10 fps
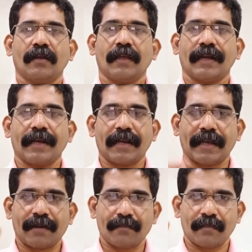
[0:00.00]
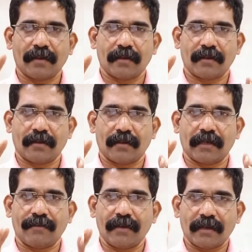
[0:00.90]
Again I am
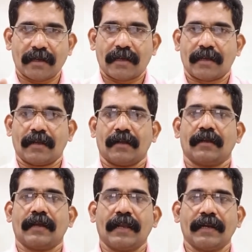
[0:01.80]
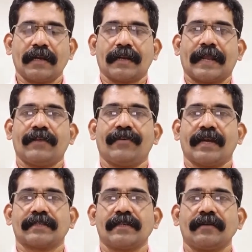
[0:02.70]
giving a little
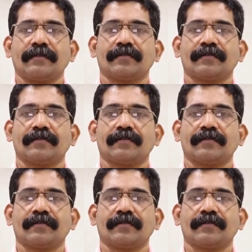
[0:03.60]
clarification.